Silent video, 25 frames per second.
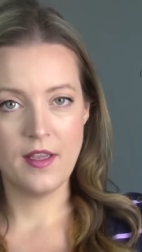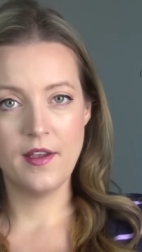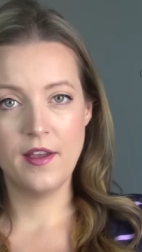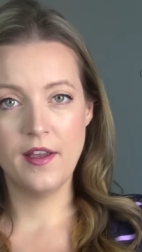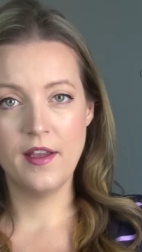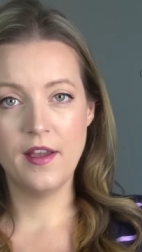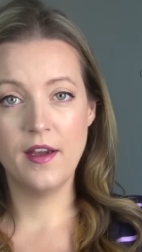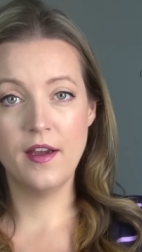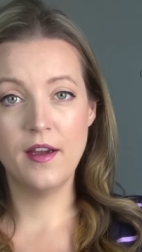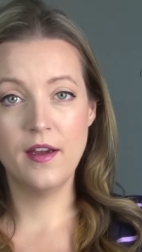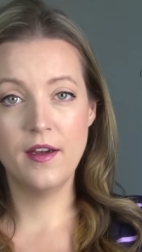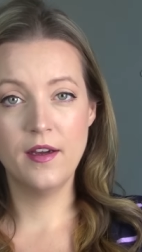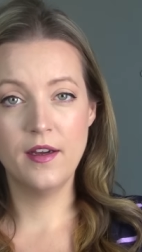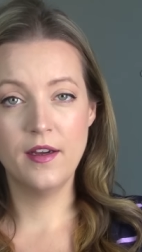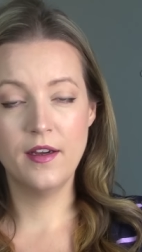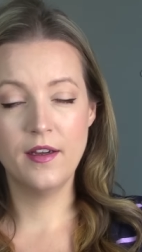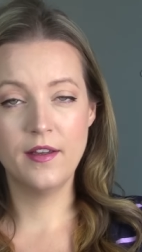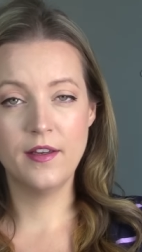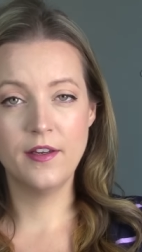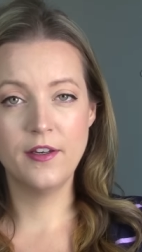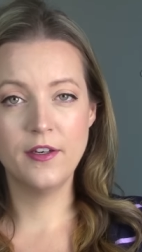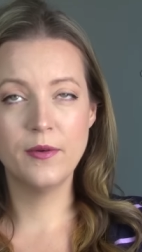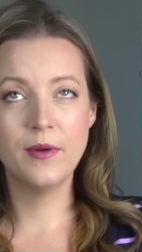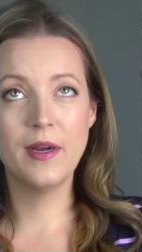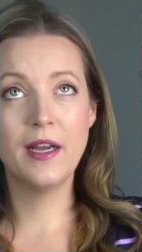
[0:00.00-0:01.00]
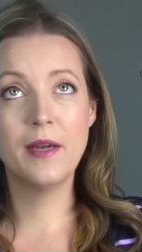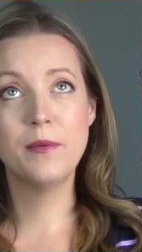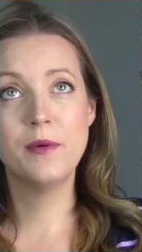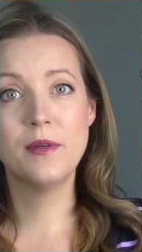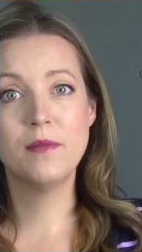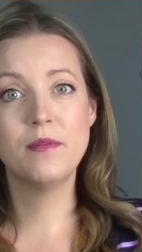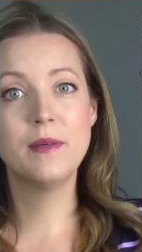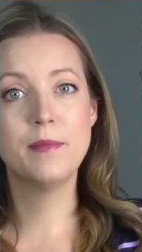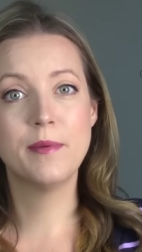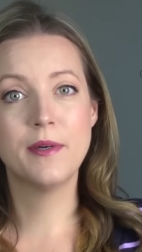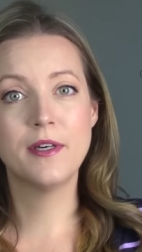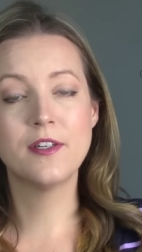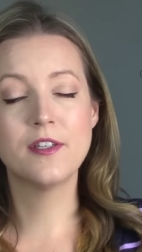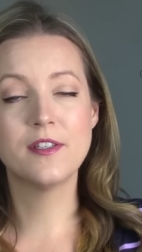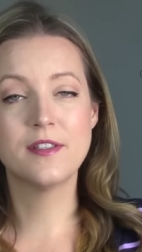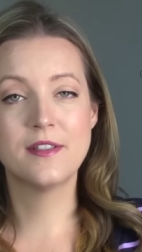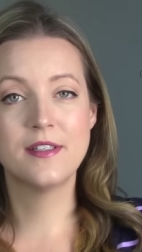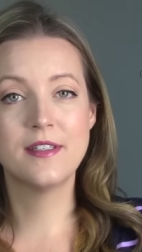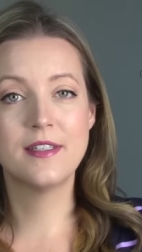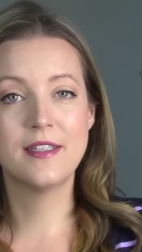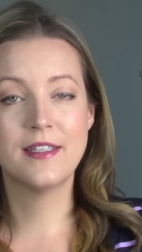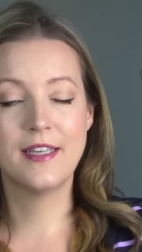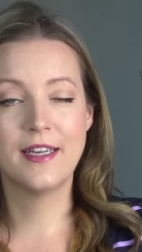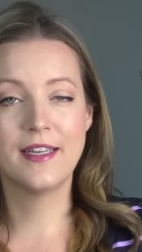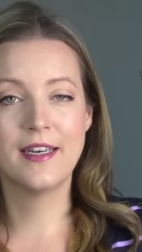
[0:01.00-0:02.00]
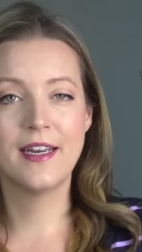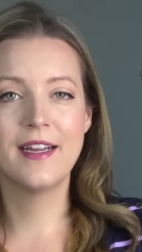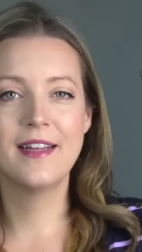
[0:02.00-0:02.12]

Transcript: Uh, you know, I would repurchase it again.